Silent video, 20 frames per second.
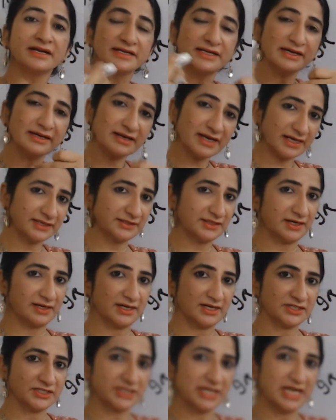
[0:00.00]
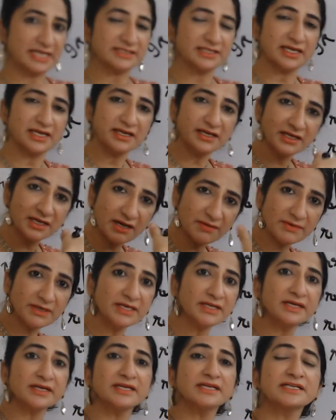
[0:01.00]
direct relation. As income
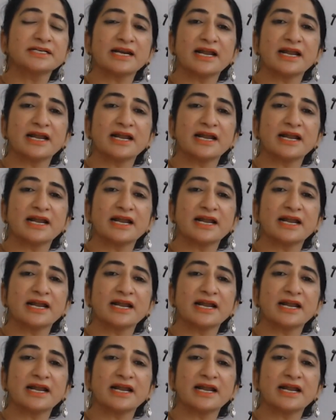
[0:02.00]
increase,